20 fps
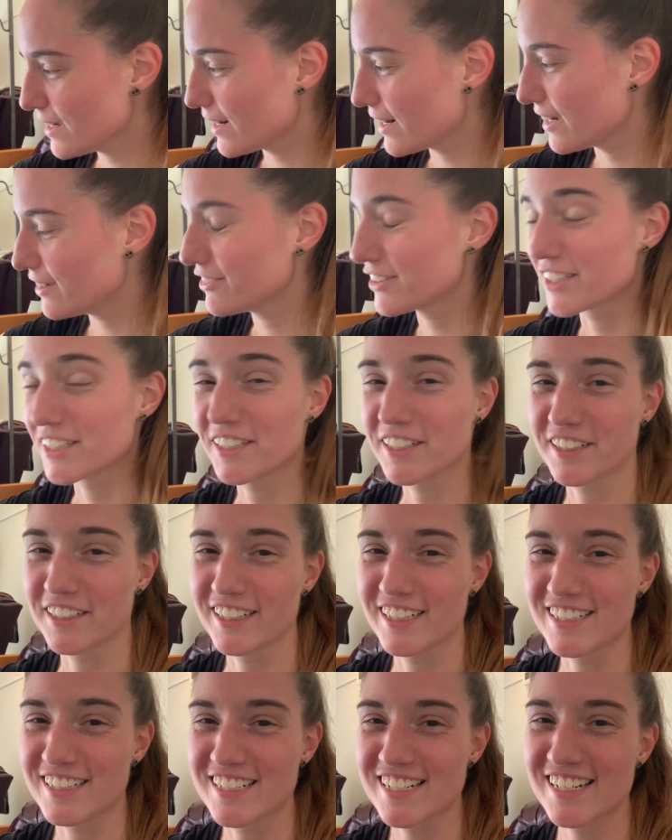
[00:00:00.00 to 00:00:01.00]
If you're
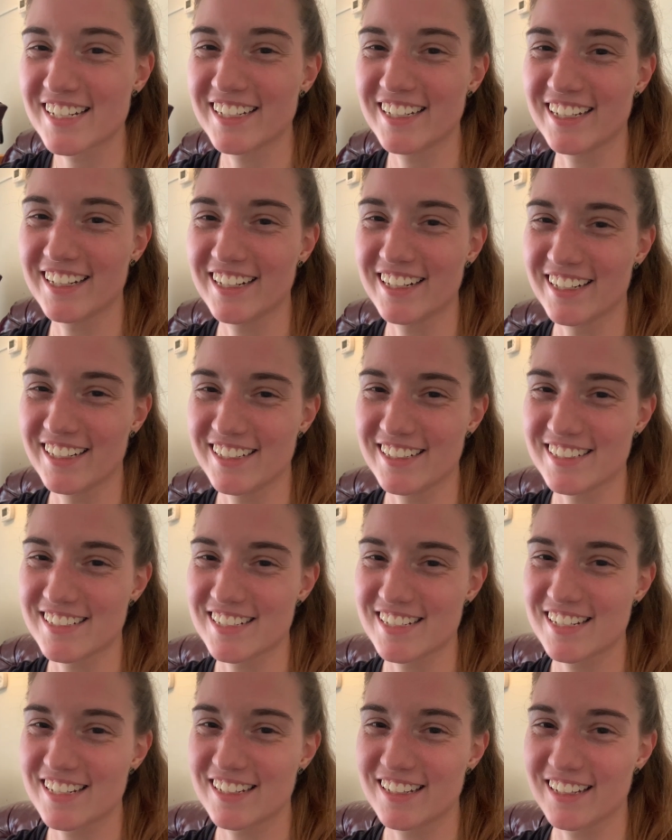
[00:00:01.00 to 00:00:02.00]
curious, it
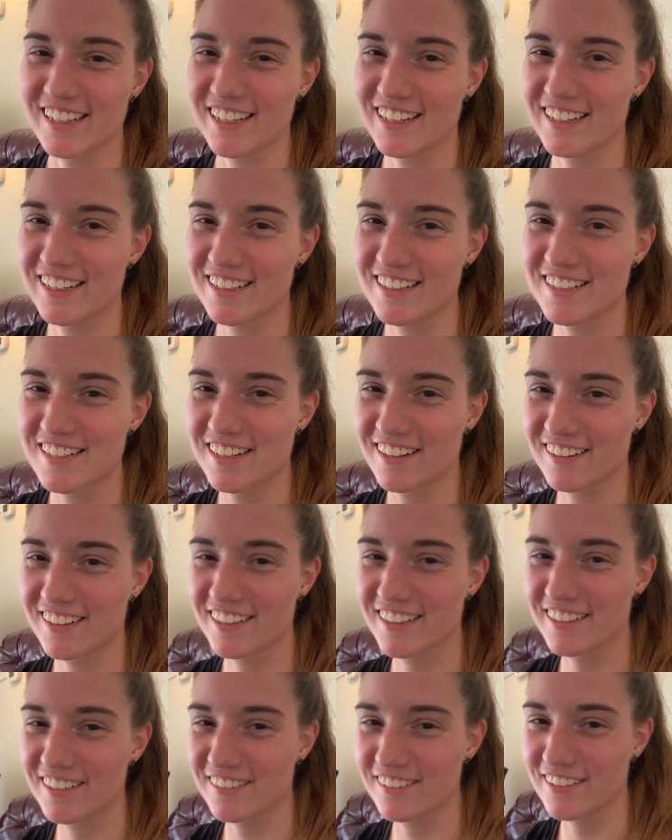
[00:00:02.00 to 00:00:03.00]
is the
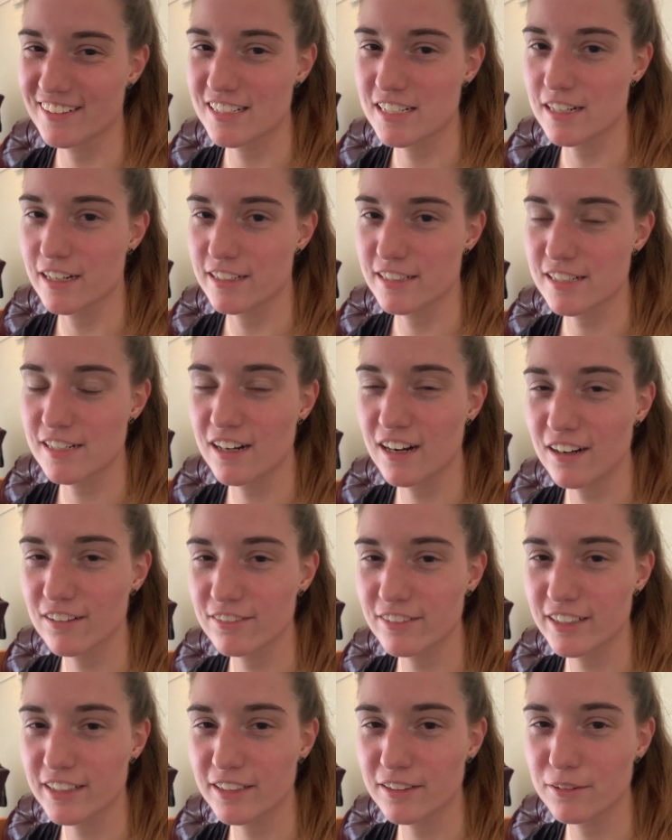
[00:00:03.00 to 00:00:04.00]
Dunkin' Donuts iced
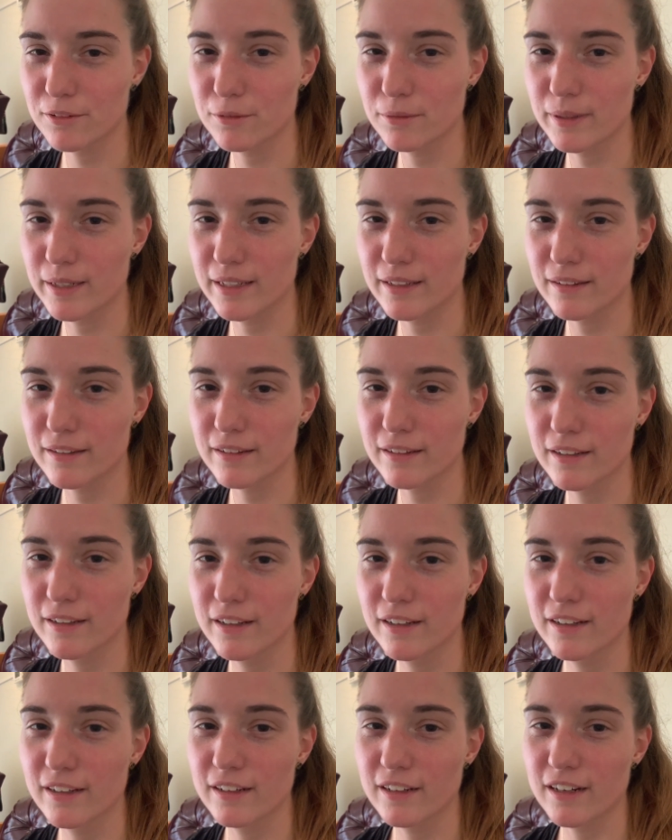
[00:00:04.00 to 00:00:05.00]
coffee with
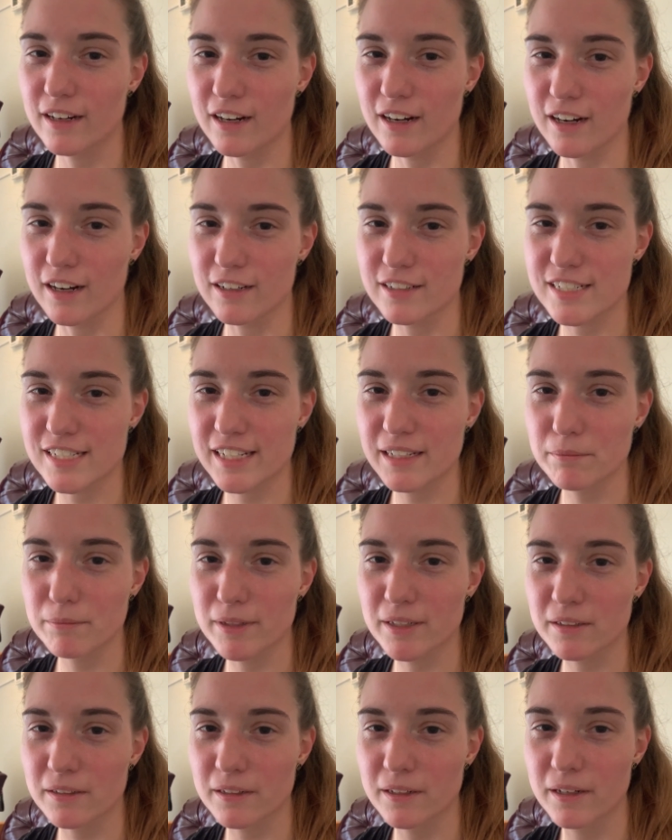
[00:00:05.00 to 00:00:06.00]
skim
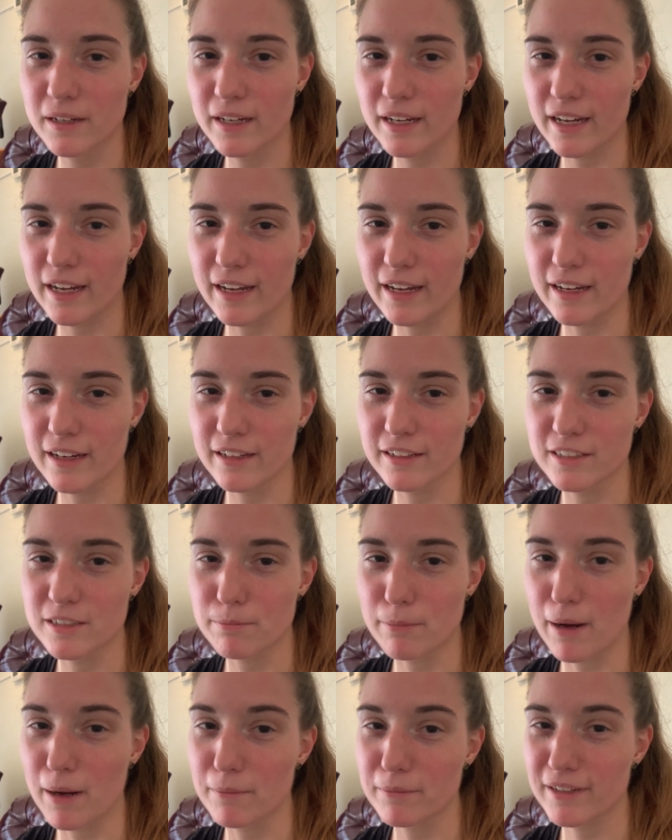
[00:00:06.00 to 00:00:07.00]
milk and
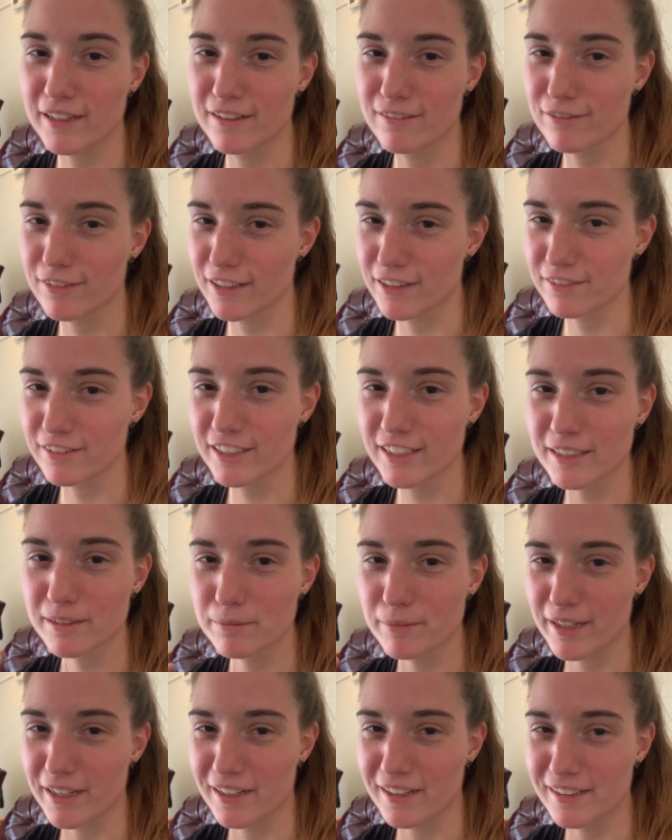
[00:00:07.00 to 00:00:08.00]
pumpkin flavoring
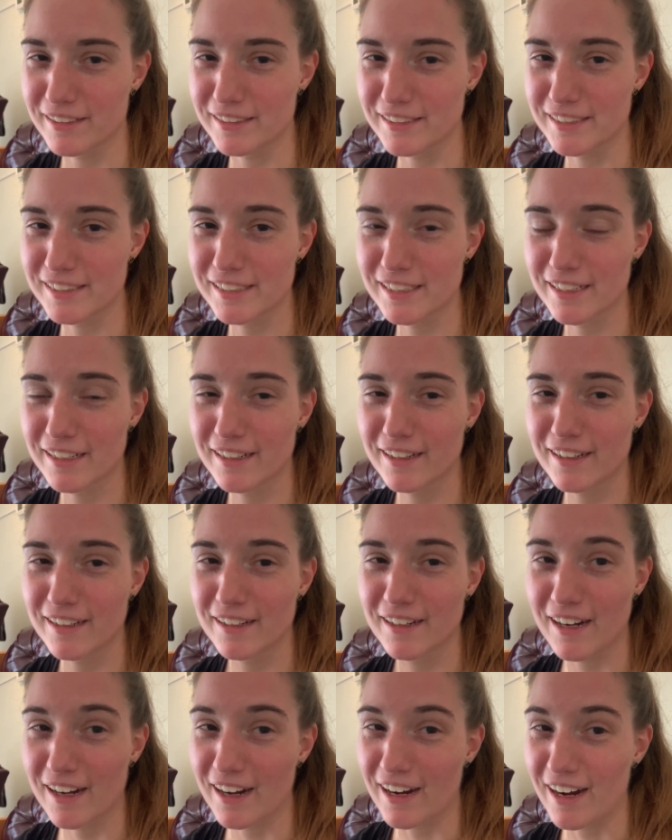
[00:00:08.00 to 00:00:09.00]
because
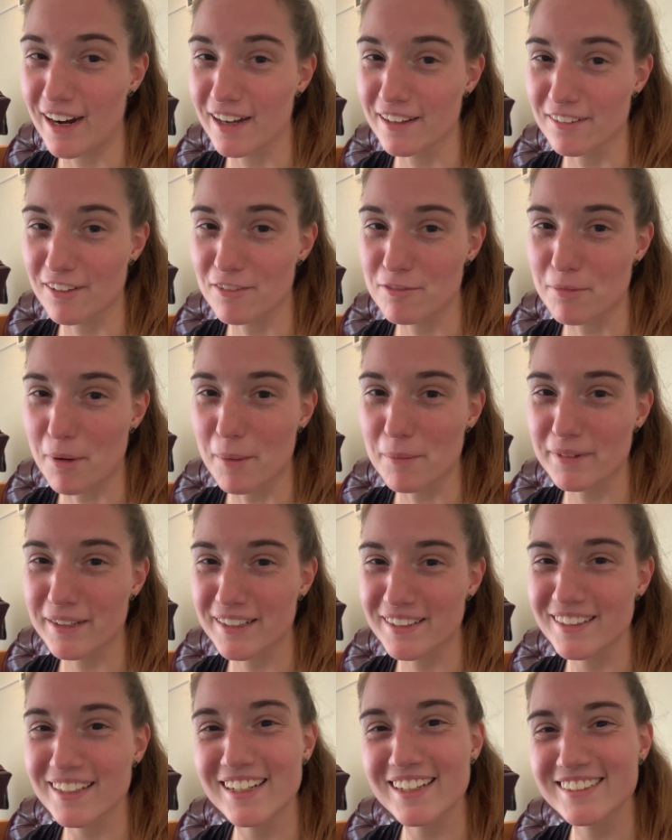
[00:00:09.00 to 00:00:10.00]
I love
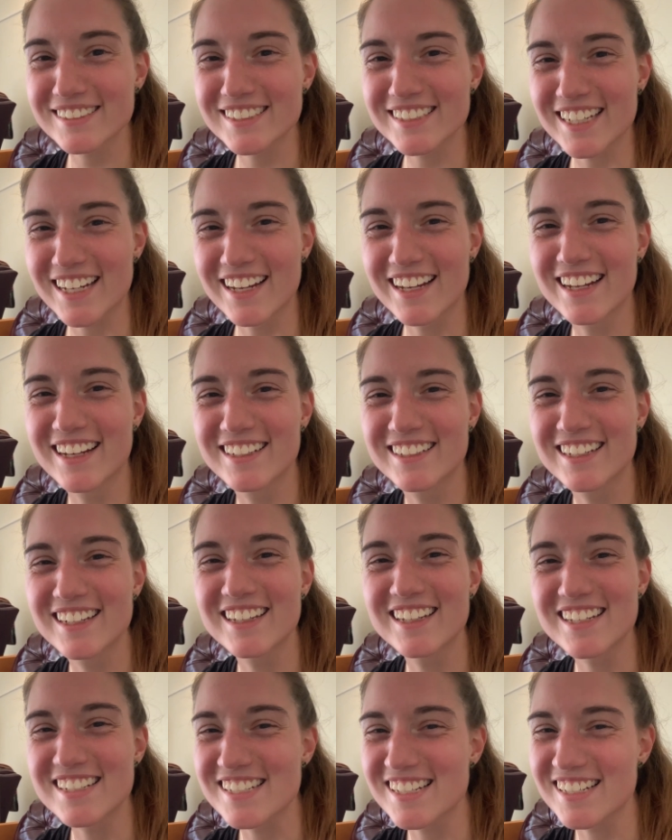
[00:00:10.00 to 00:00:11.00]
pumpkin things and
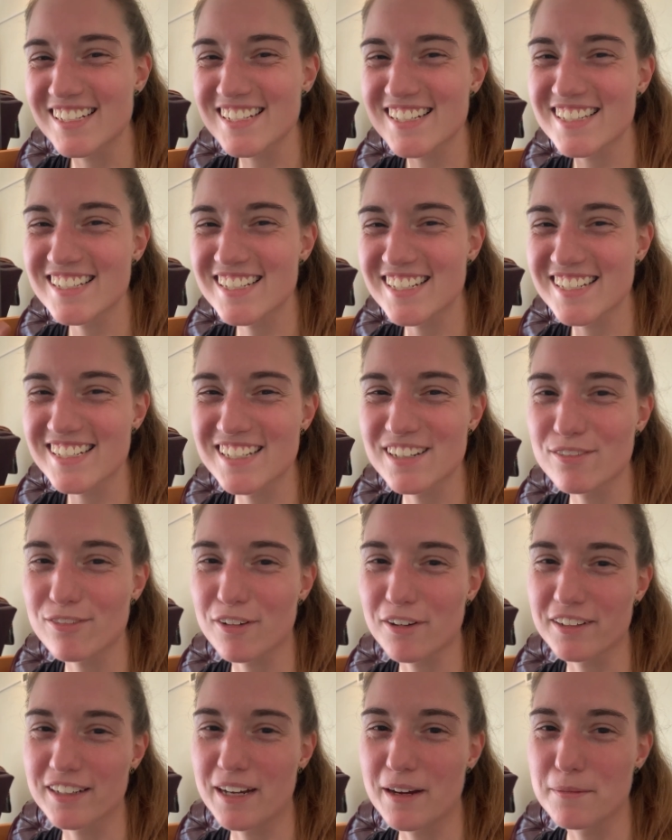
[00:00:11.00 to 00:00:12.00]
this is the season
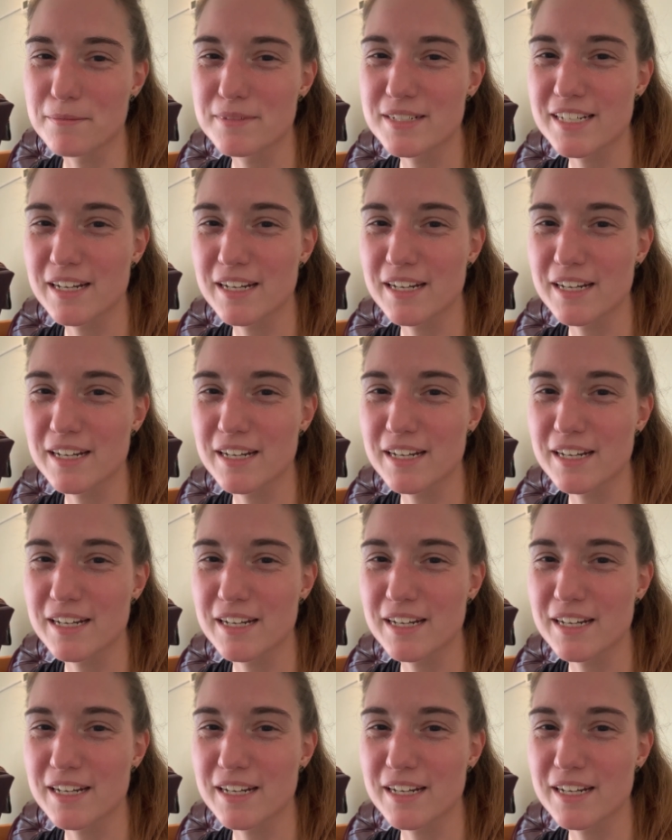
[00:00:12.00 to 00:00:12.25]
for them.